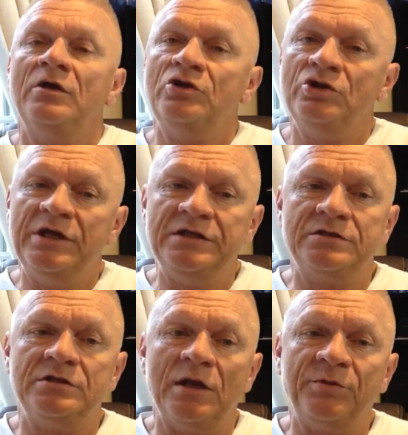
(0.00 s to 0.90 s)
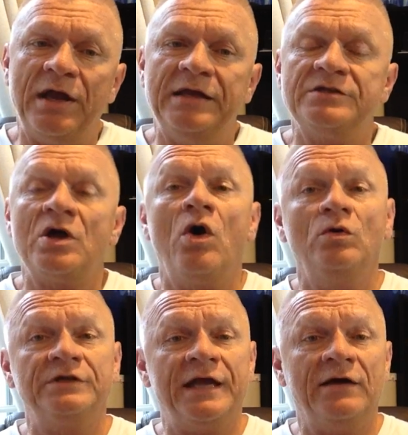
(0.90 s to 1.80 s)
You need, number eight is
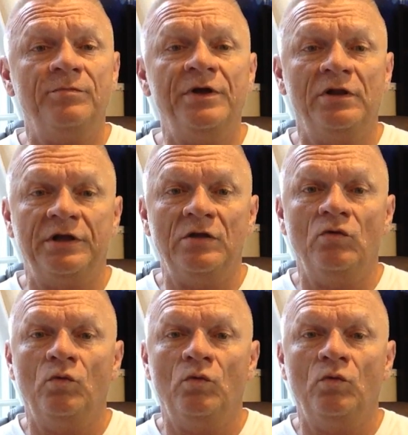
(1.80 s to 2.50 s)
hold accountability.